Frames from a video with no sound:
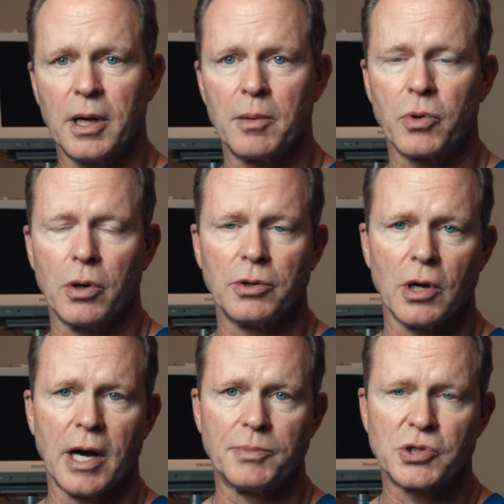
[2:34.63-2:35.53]
embryo
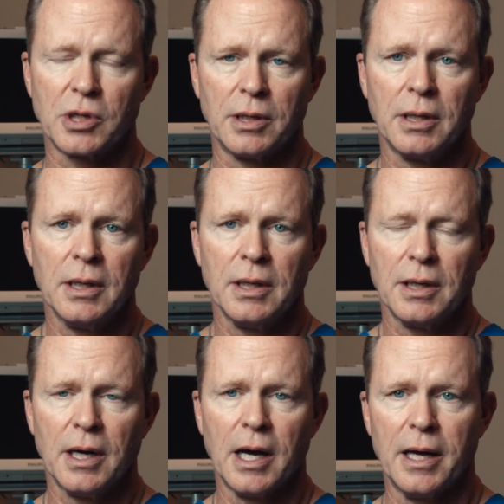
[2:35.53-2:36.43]
adoption
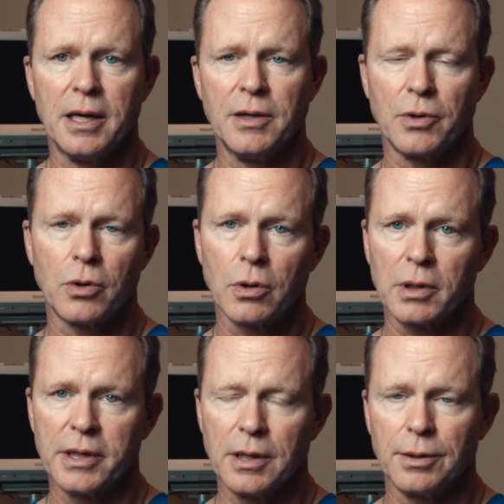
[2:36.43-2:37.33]
in their
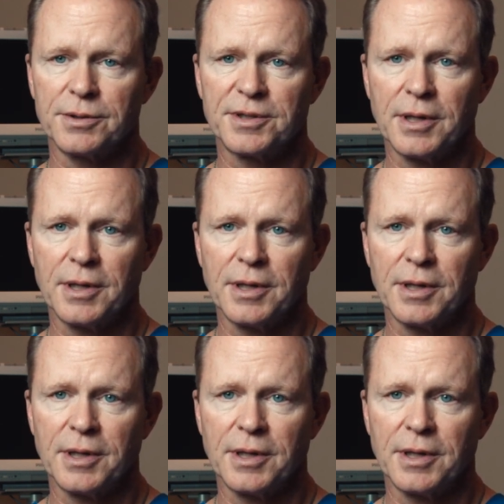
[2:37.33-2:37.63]
early years.